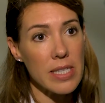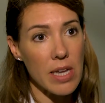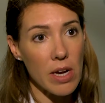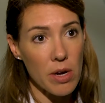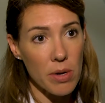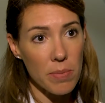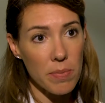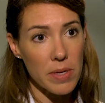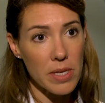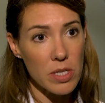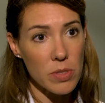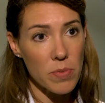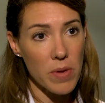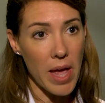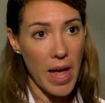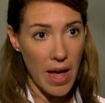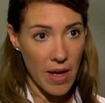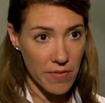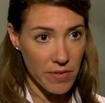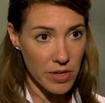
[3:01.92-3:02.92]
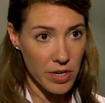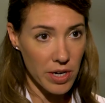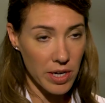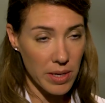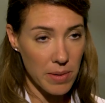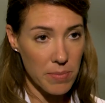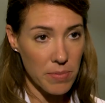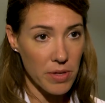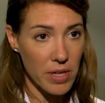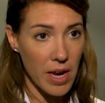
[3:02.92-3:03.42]
therapies we have here at
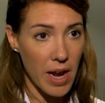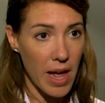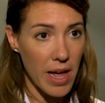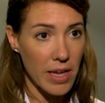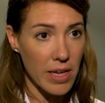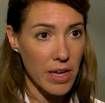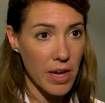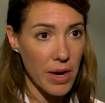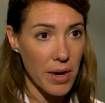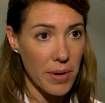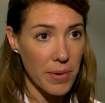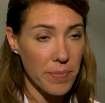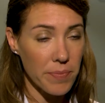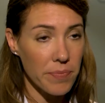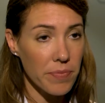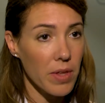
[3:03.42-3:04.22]
Complete Eye Care.